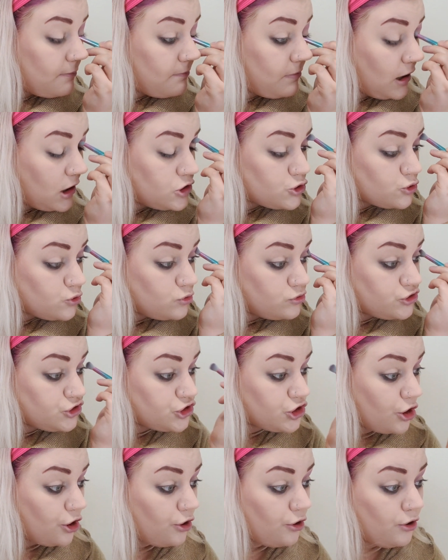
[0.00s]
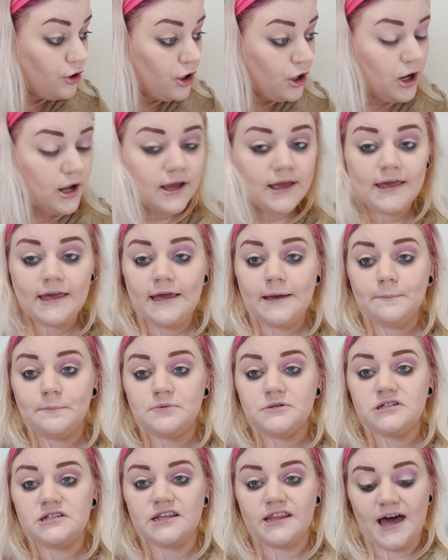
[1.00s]
but also
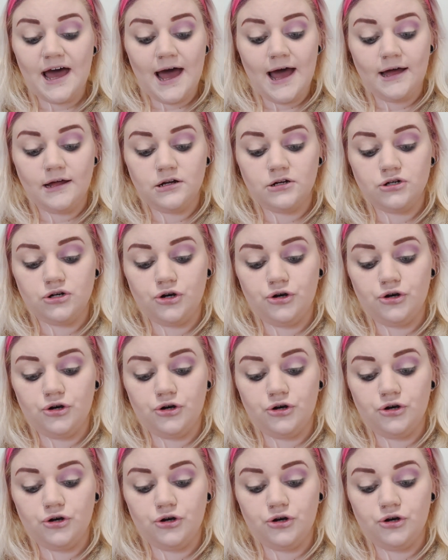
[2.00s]
keep to that